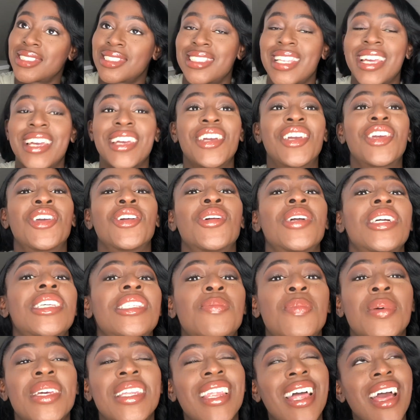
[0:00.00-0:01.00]
Thank you. It's
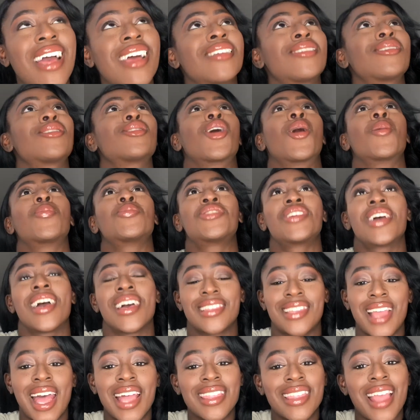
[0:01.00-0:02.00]
been a
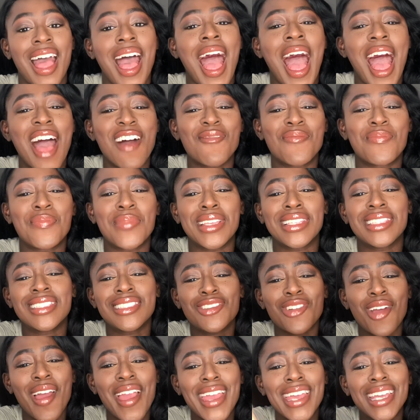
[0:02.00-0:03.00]
subject that I've been
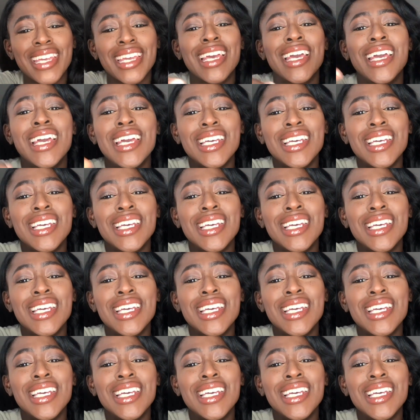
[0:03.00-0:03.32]
trying